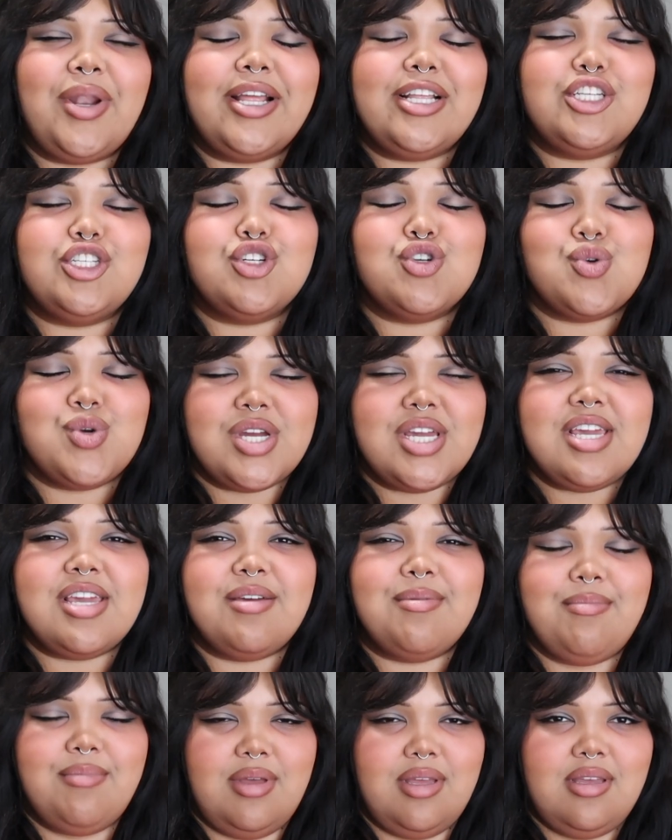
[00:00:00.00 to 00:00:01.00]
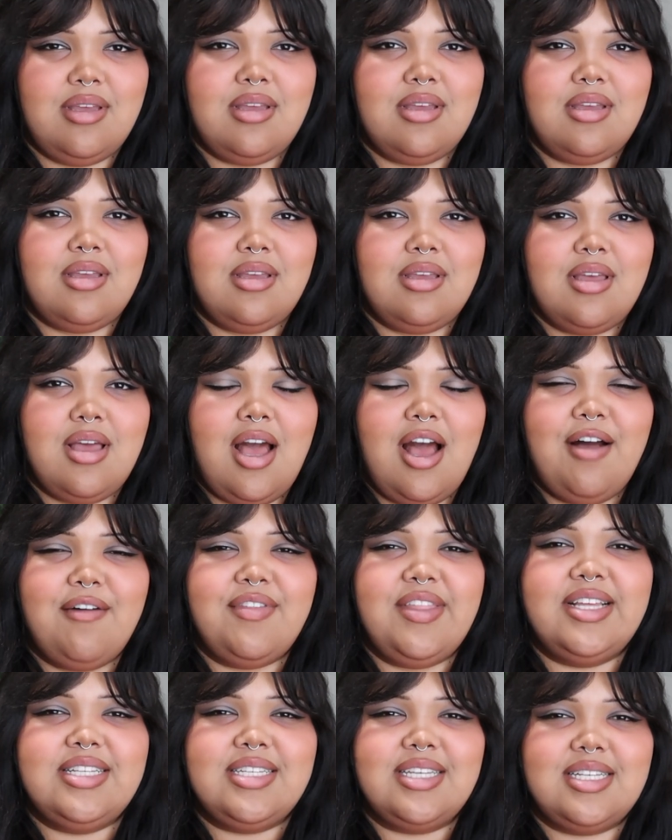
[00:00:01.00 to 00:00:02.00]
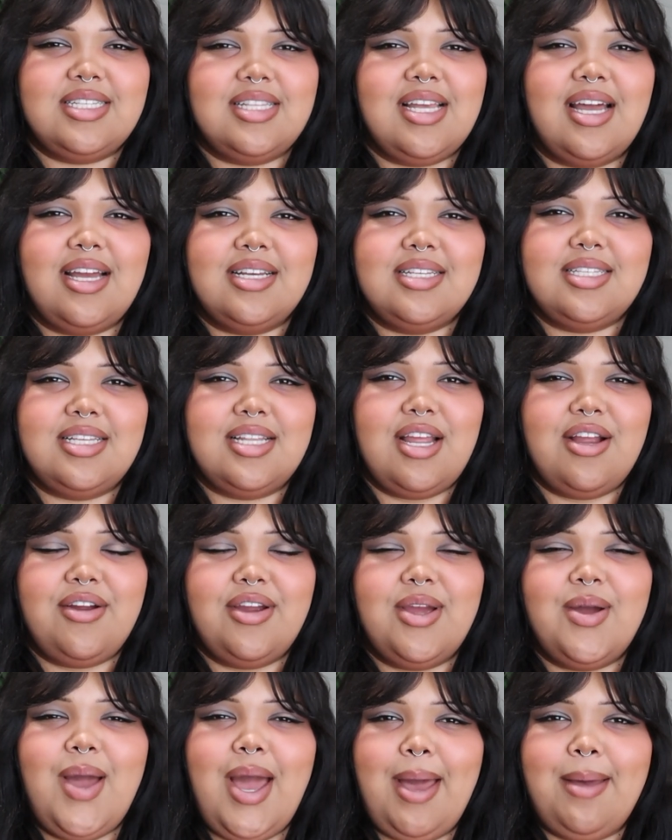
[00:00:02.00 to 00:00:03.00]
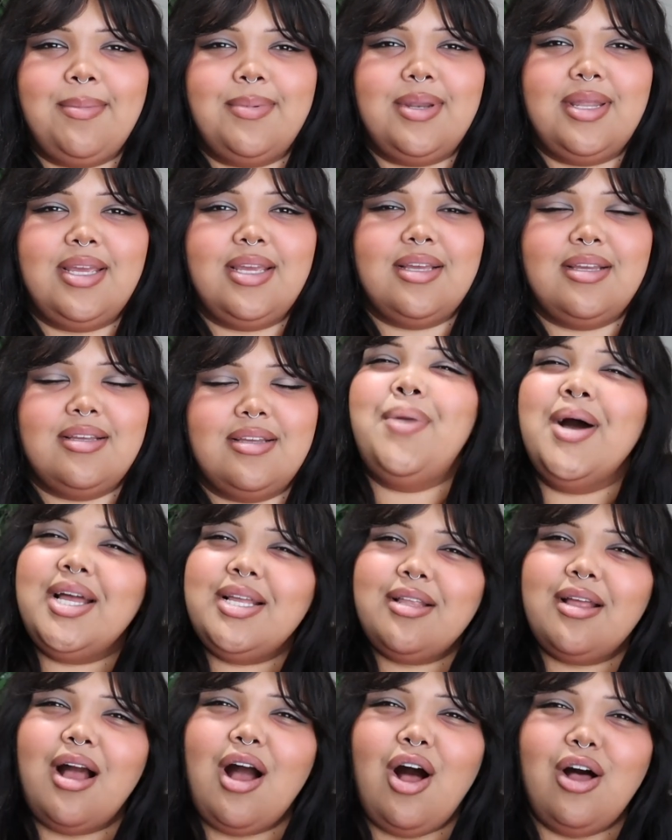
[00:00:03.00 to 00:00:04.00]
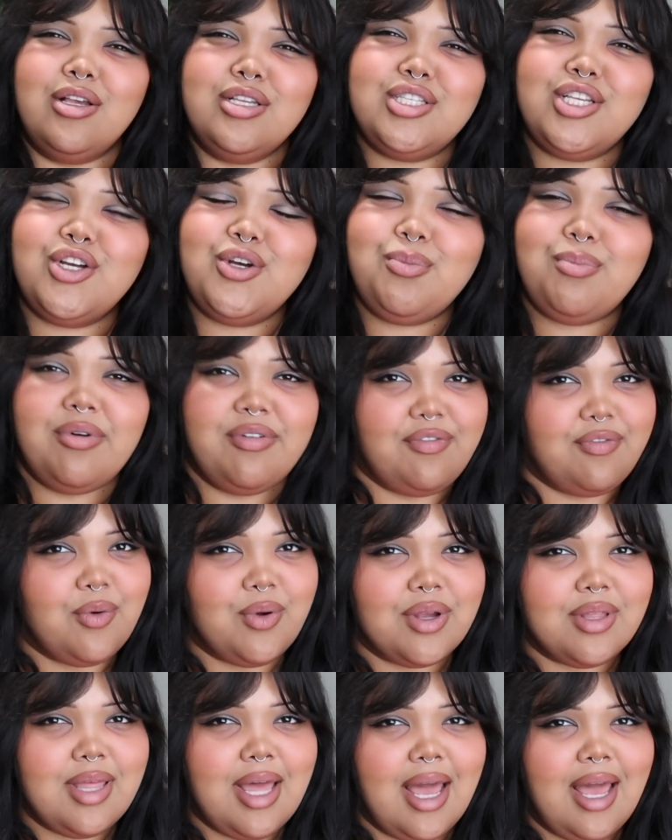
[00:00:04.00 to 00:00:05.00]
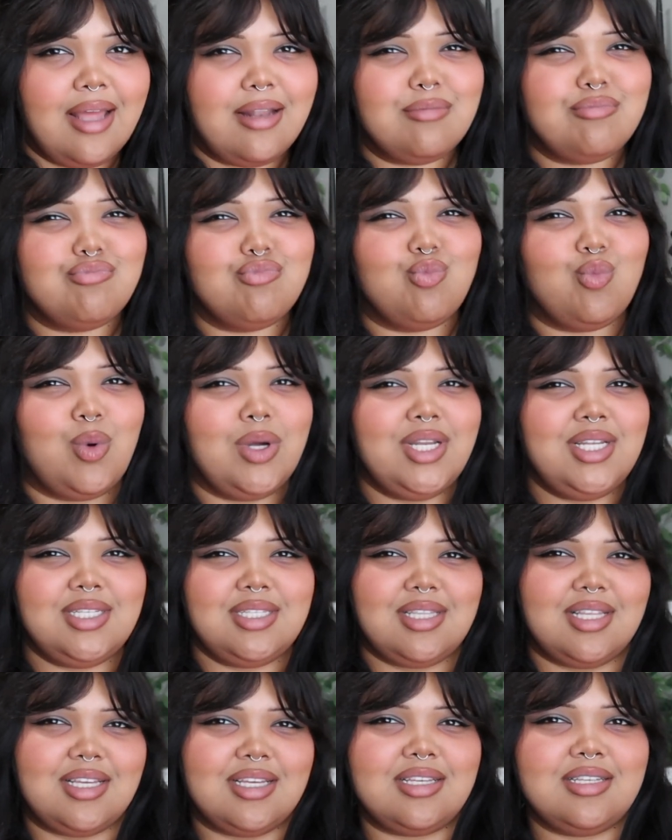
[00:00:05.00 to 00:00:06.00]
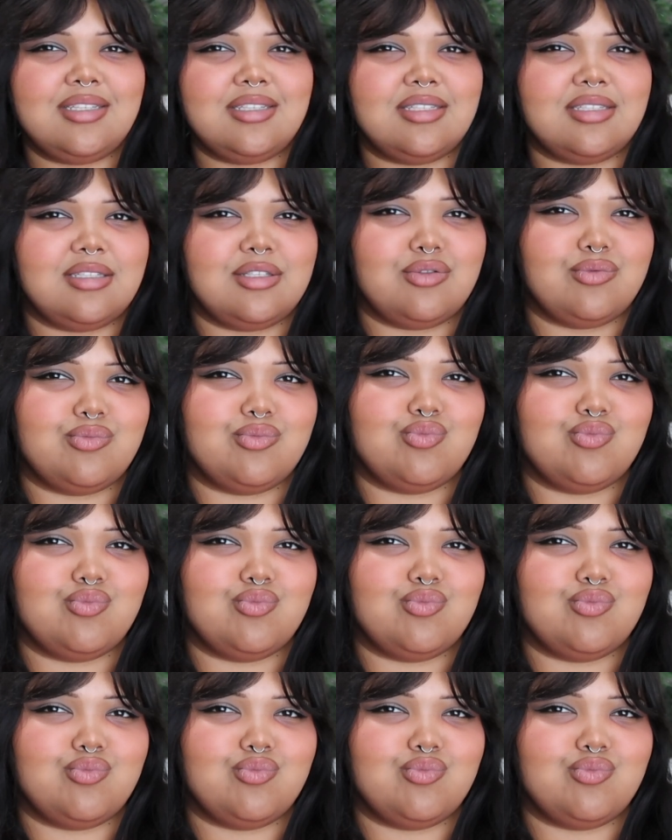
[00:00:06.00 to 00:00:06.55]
I dream of this exact scenario happening. But also before that, what is this?